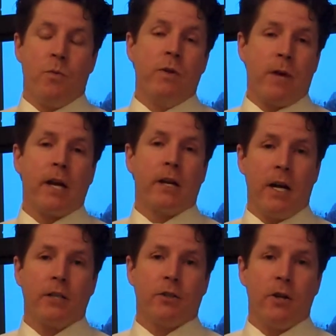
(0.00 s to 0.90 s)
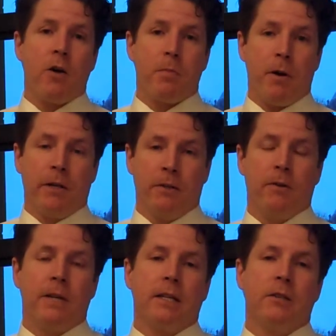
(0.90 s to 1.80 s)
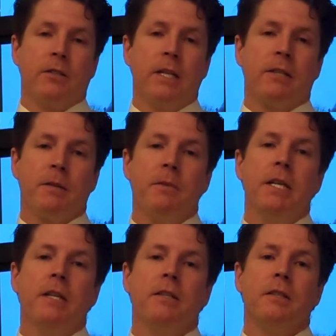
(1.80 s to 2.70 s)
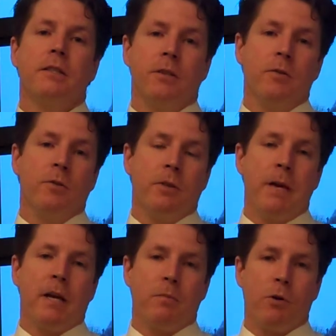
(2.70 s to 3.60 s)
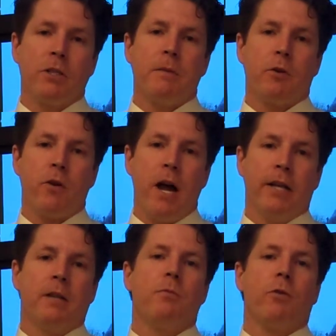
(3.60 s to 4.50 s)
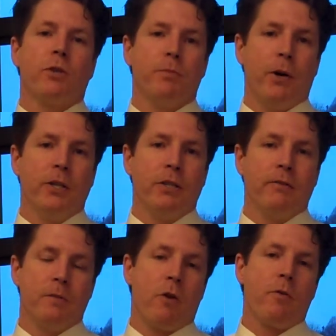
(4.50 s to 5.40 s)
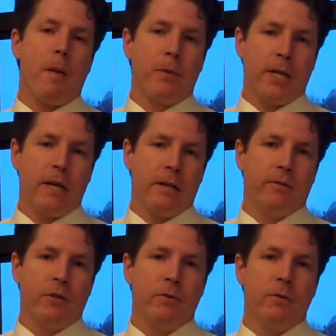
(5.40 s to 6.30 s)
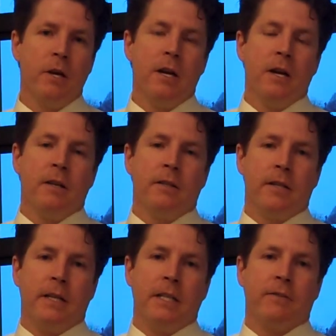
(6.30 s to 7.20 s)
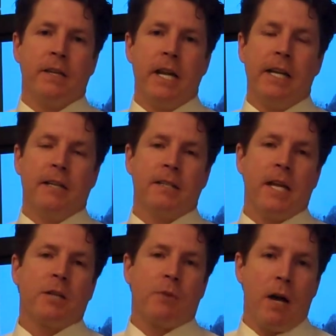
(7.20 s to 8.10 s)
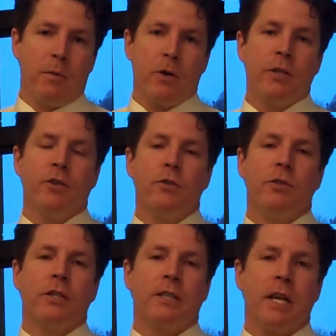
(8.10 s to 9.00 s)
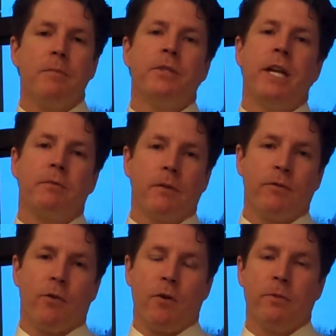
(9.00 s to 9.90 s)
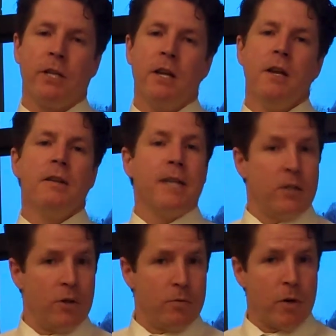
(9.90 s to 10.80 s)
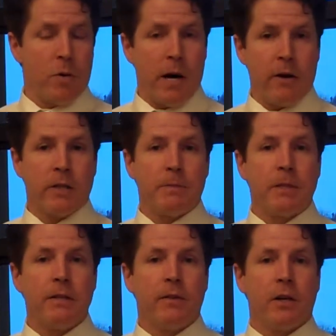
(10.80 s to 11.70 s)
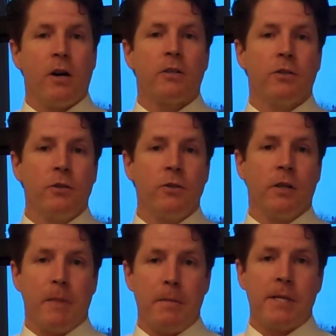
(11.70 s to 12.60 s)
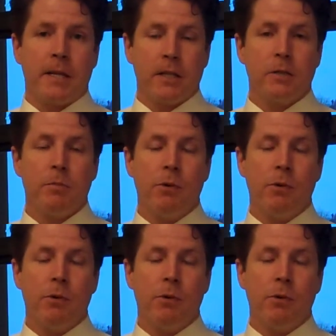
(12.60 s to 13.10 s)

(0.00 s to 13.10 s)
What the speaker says: We recognize in our party, though, that there's some need to make it more democratic and more responsive and more representative to the needs of Canadians. And that's why we're introducing some Senate reforms that don't require a specific constitutional amendment at this